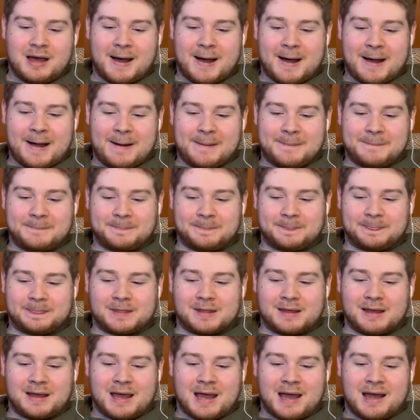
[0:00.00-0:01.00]
Um,
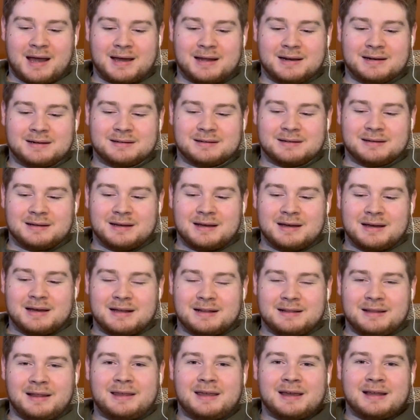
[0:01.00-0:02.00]
and
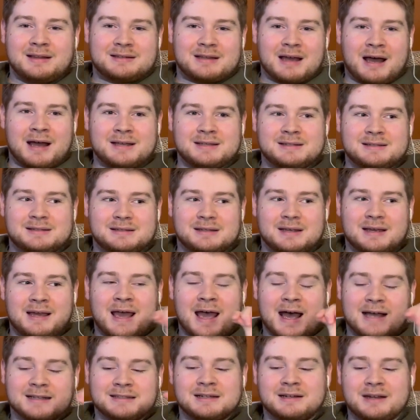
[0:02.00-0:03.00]
like it
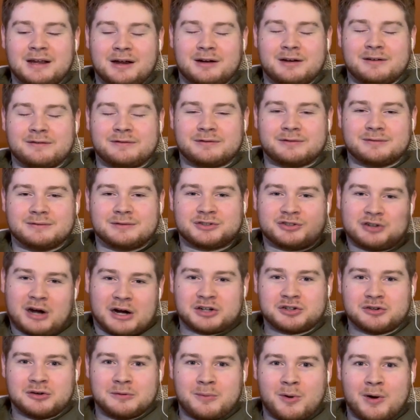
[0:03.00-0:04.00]
has a narrative
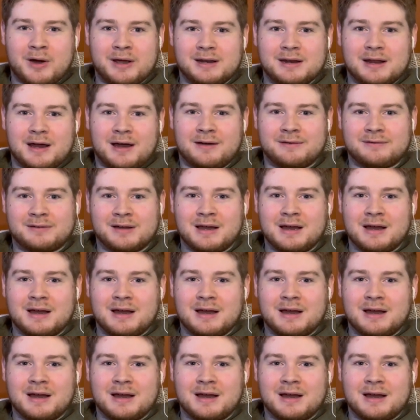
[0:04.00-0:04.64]
structural point of